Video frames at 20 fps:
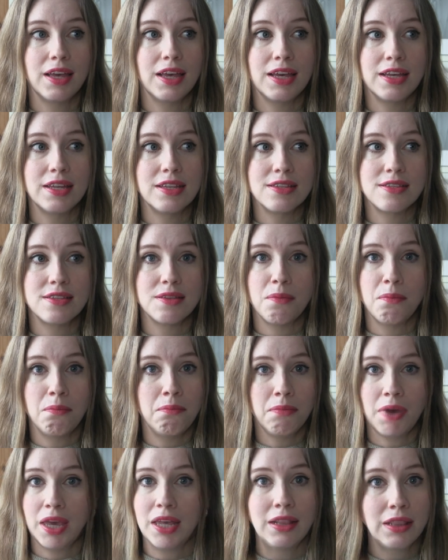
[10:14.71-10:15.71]
is
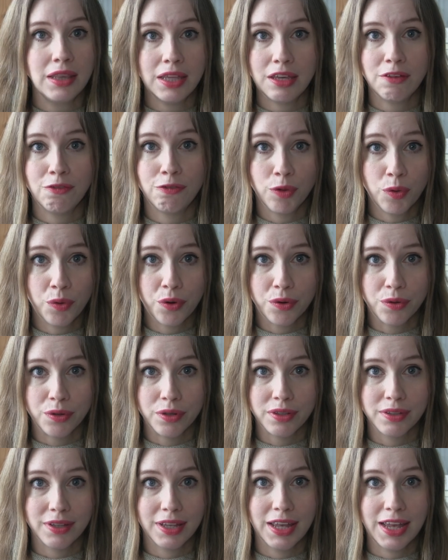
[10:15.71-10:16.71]
mainly
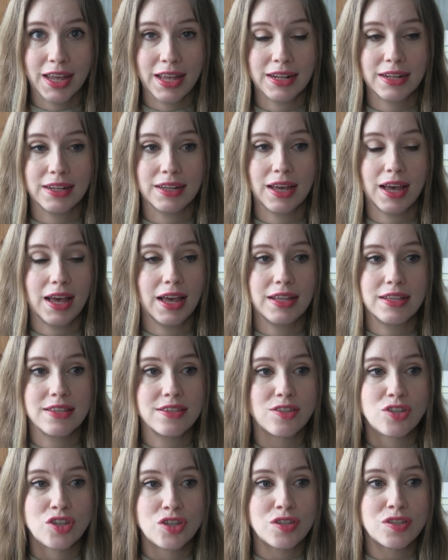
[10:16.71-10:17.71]
floral, and
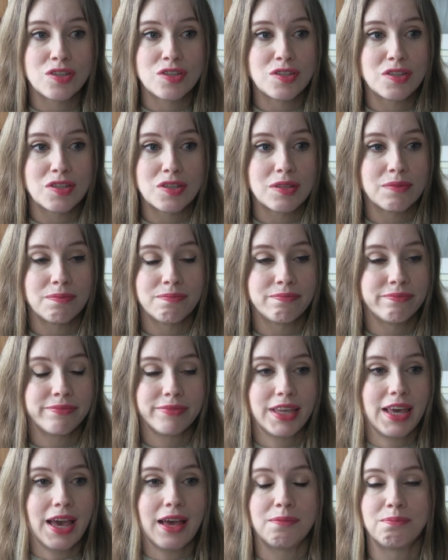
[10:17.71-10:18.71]
it's just,
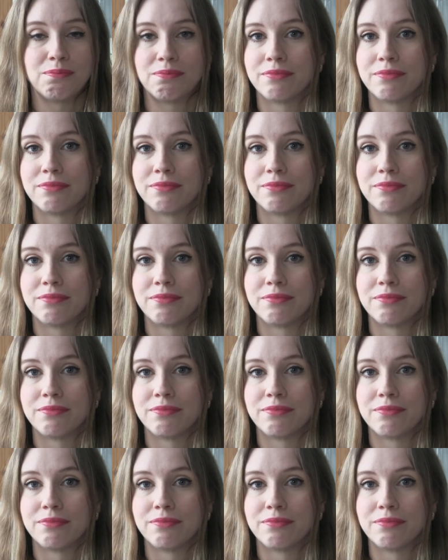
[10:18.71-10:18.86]
yeah,